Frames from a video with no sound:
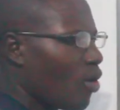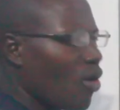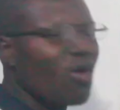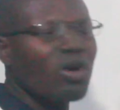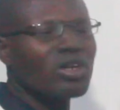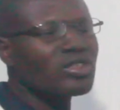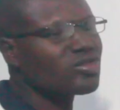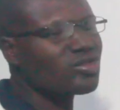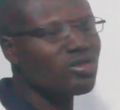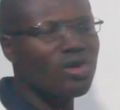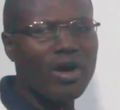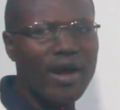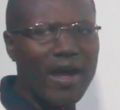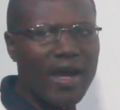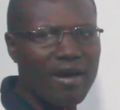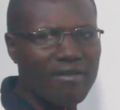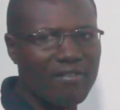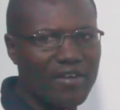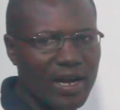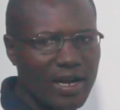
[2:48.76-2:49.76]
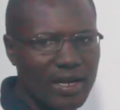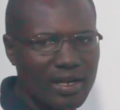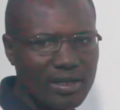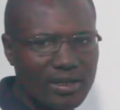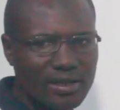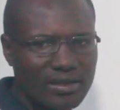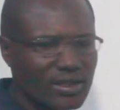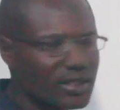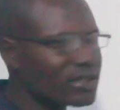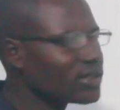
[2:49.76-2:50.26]
or whatsoever.
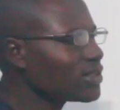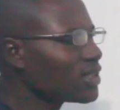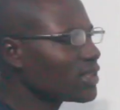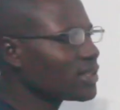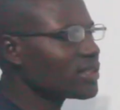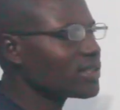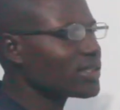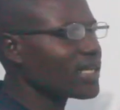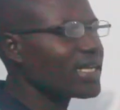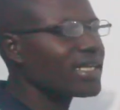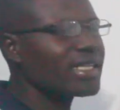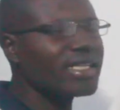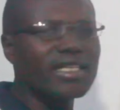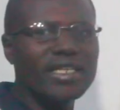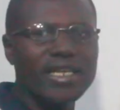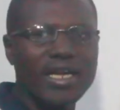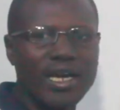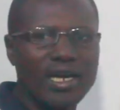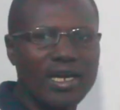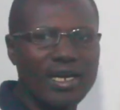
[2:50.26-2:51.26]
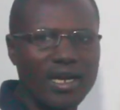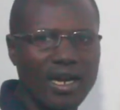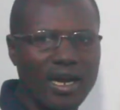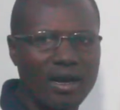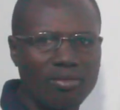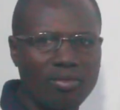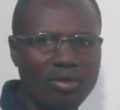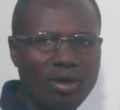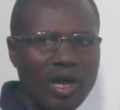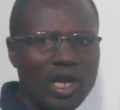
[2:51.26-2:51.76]
Since this is a linear
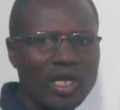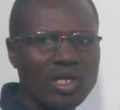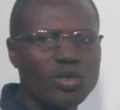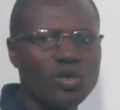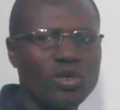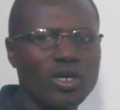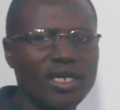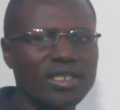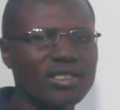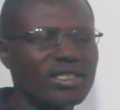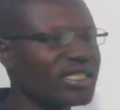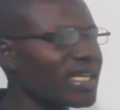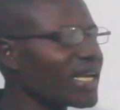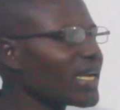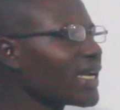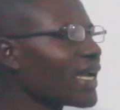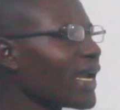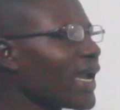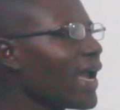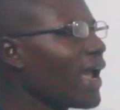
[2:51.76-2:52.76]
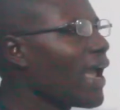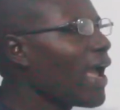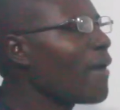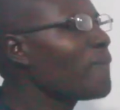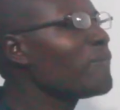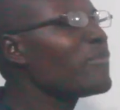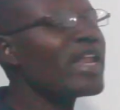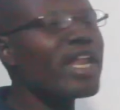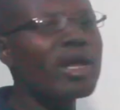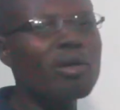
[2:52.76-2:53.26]
graph, you can take a
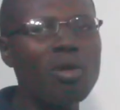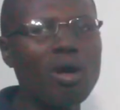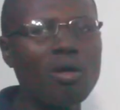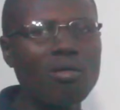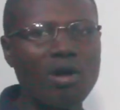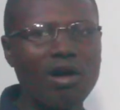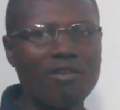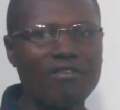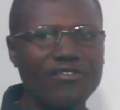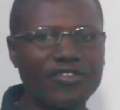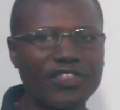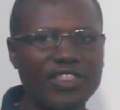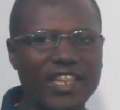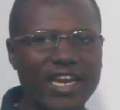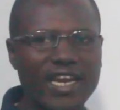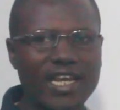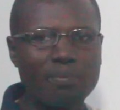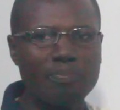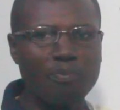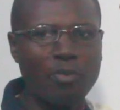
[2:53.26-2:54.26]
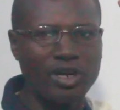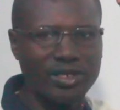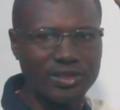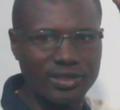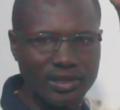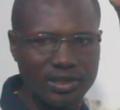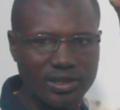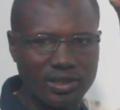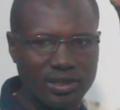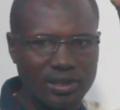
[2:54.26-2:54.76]
minimum of 3
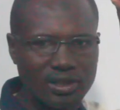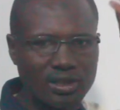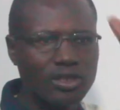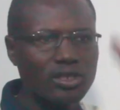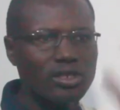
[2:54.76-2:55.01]
points.